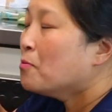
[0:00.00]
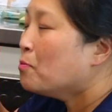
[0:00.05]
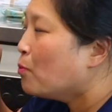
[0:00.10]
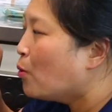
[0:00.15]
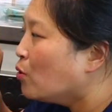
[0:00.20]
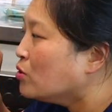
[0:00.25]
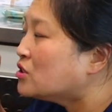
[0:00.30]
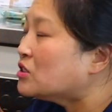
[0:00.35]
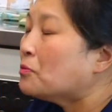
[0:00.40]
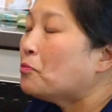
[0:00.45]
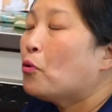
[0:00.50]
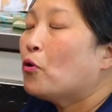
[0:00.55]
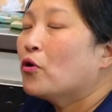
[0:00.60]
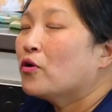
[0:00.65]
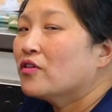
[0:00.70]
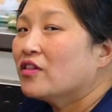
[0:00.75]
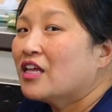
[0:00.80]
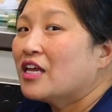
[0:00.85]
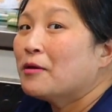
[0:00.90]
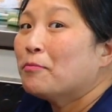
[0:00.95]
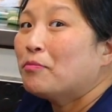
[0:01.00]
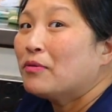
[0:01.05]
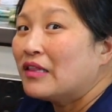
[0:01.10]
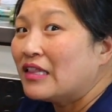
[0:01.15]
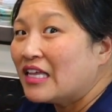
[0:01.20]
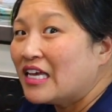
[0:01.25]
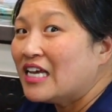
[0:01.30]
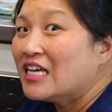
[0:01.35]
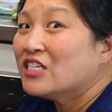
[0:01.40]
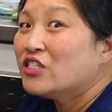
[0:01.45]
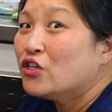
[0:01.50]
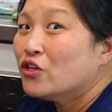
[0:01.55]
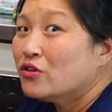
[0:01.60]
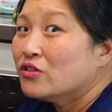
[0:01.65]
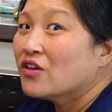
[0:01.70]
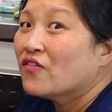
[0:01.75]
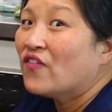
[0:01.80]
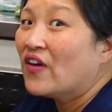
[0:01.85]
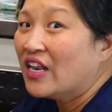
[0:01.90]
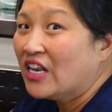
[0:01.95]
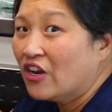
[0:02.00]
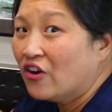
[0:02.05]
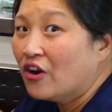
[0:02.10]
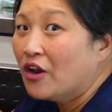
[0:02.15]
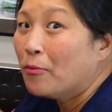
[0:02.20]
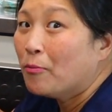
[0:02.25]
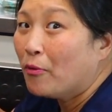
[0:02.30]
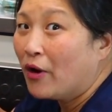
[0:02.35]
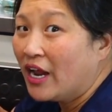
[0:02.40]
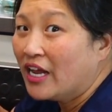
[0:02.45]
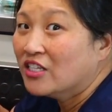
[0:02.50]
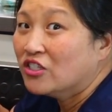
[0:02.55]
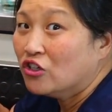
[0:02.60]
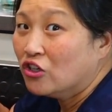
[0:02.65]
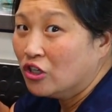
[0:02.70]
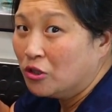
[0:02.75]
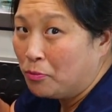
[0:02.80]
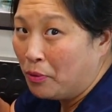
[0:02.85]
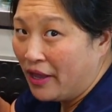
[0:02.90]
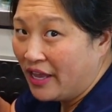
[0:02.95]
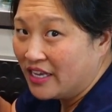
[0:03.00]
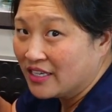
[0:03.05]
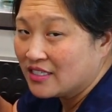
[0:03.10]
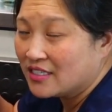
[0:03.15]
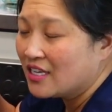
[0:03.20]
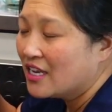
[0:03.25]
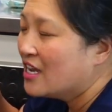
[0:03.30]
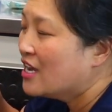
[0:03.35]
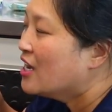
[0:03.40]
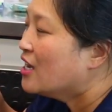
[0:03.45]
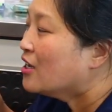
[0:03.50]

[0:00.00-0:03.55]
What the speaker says: Most importantly, please use a veterinary brand toothpaste.